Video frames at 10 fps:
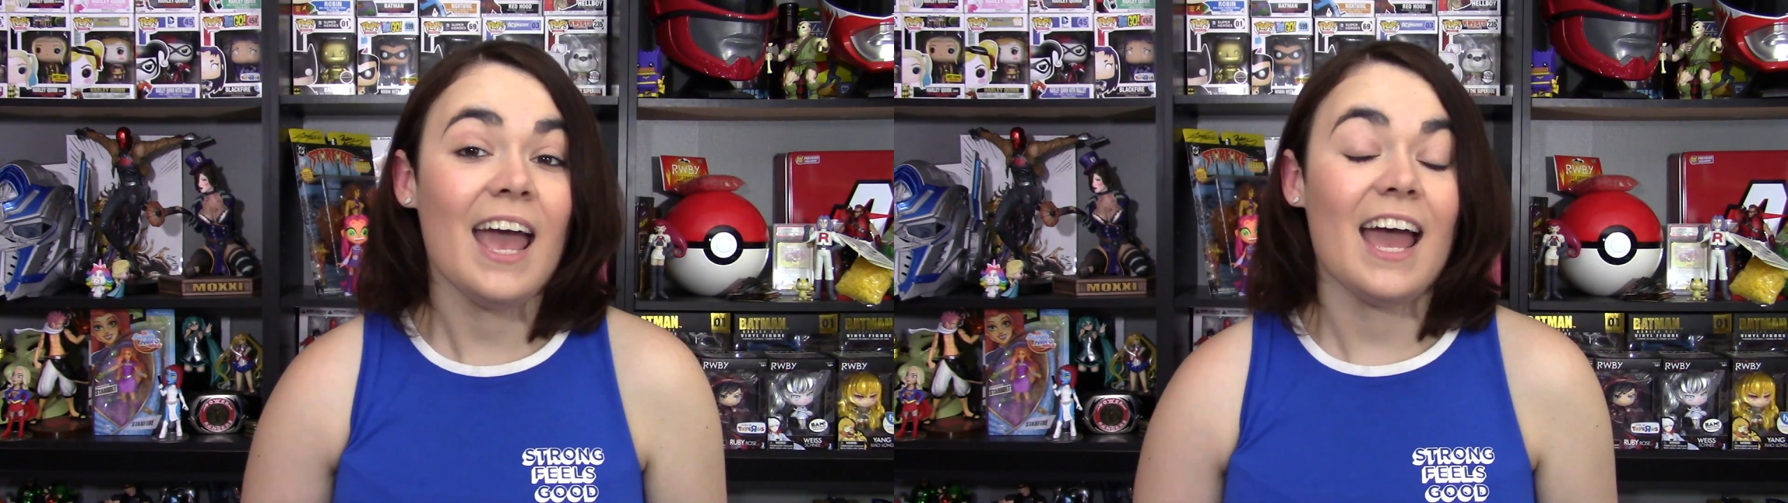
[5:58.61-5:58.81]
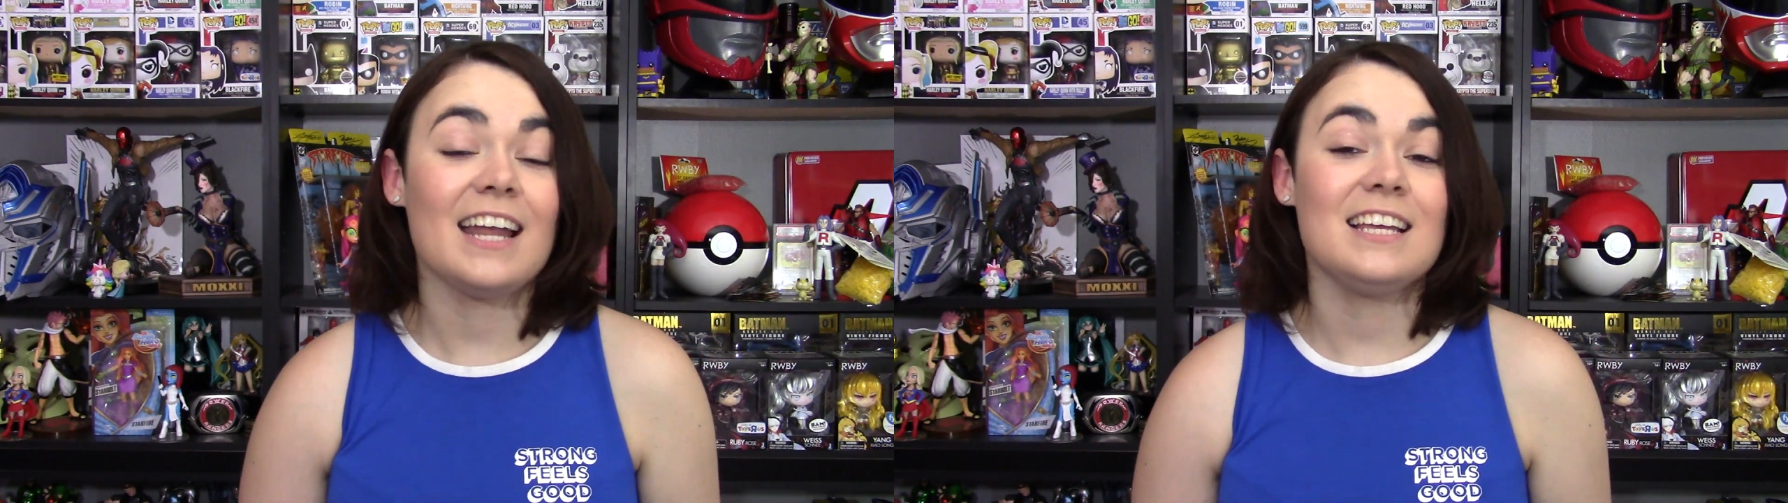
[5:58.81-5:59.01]

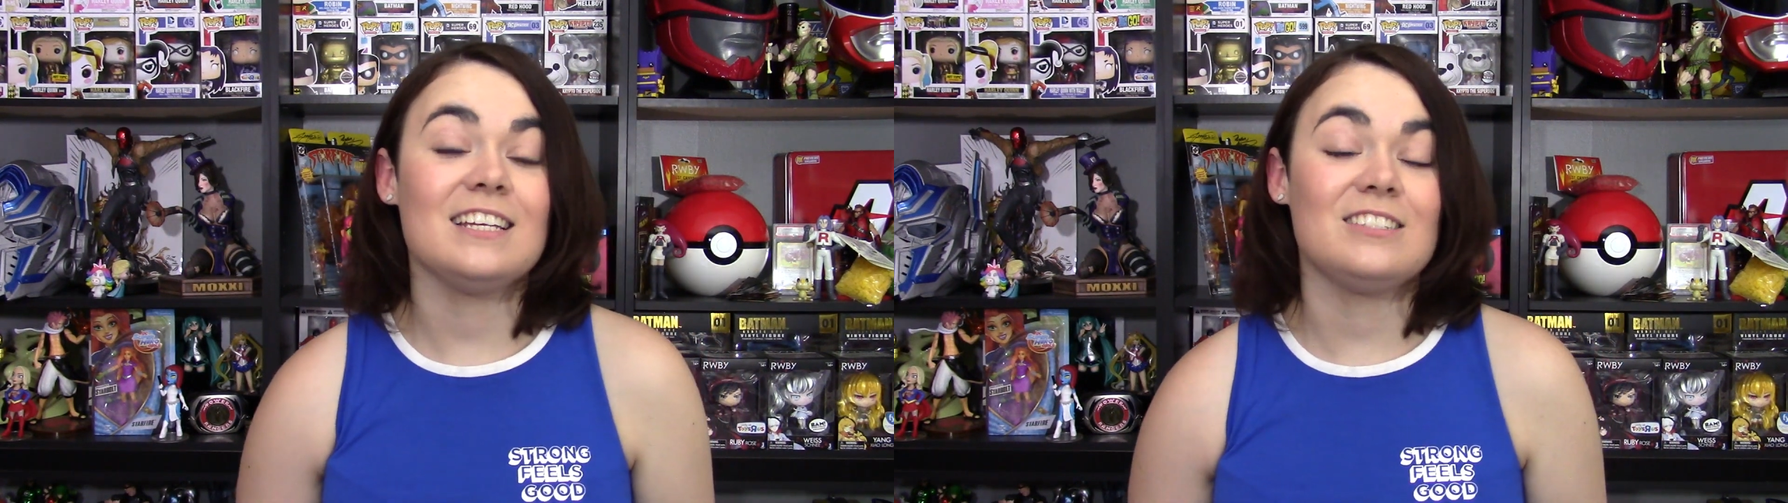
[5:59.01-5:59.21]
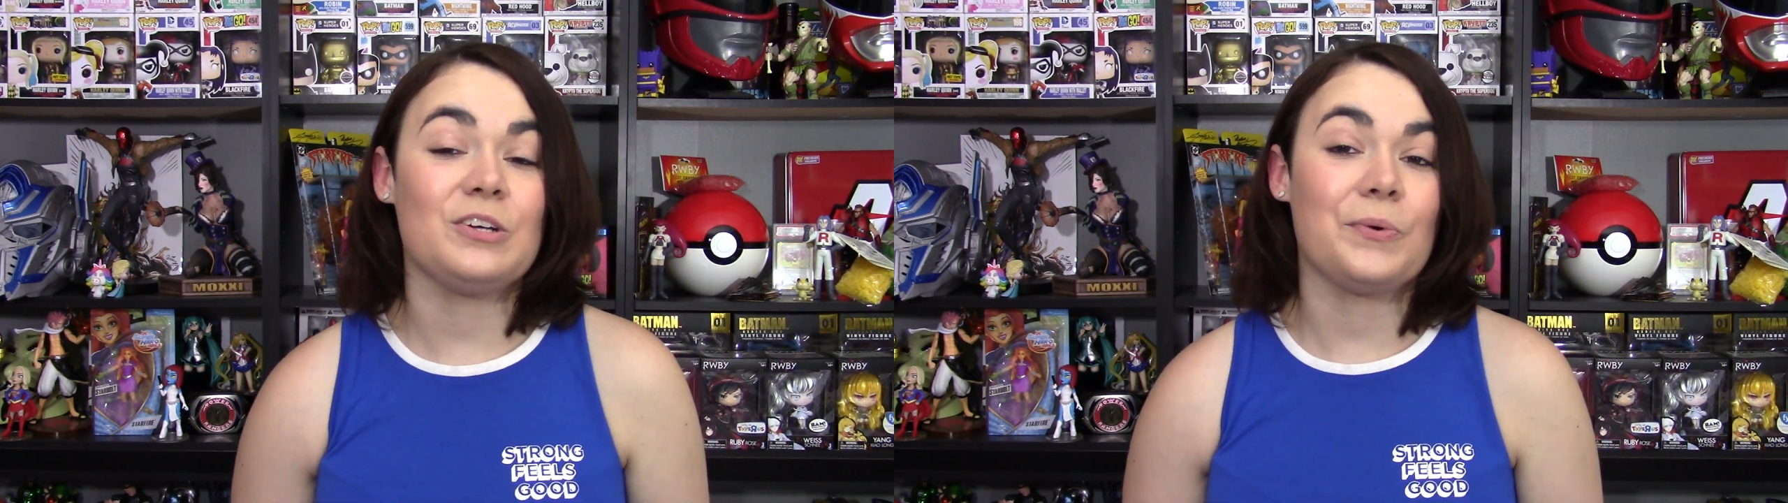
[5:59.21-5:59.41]
and he
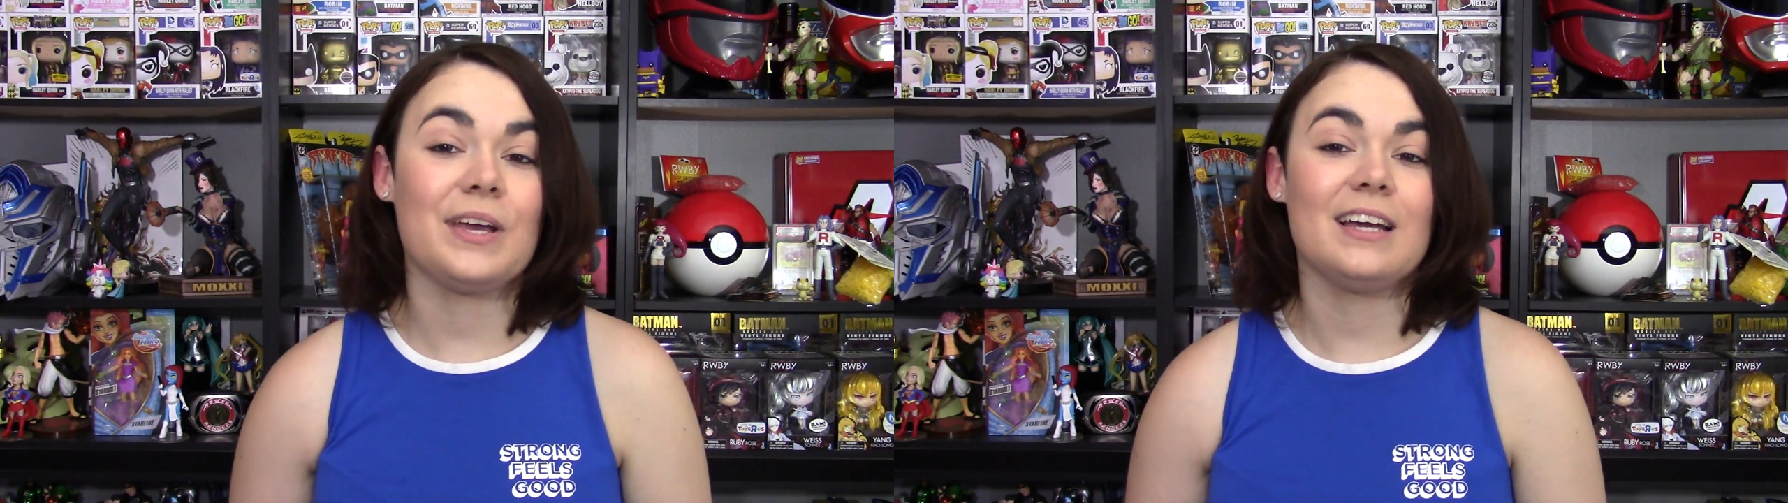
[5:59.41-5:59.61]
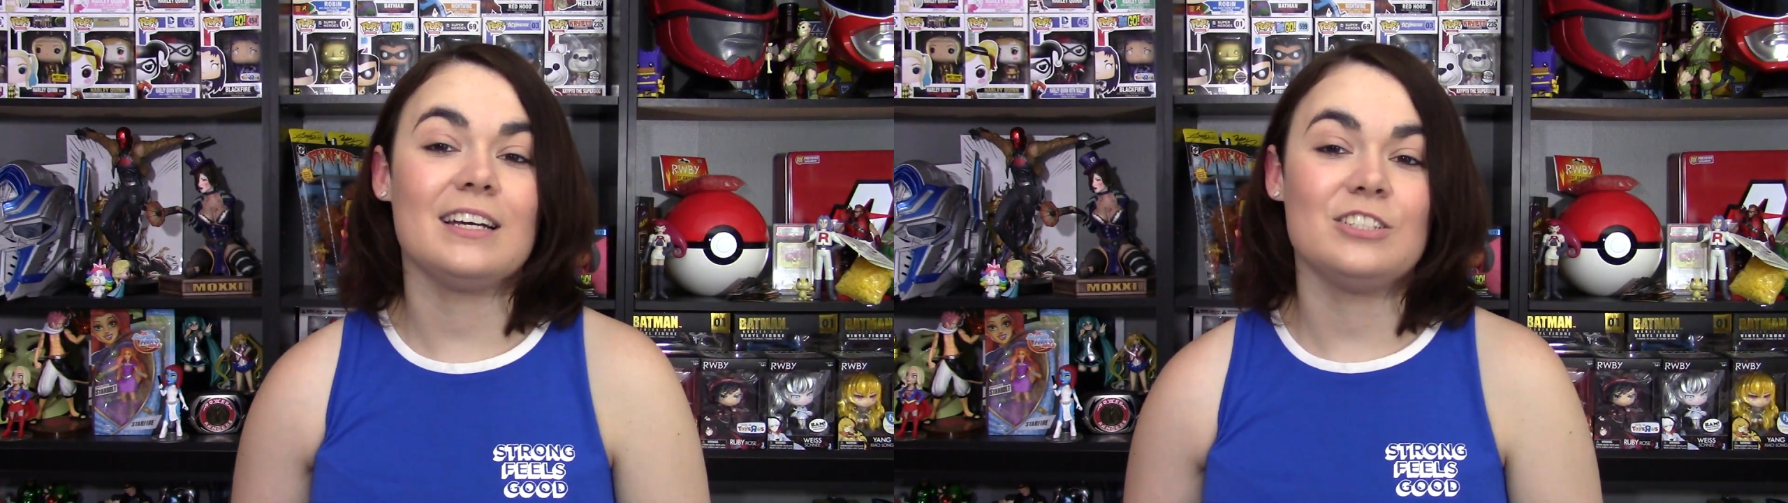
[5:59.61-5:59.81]
is going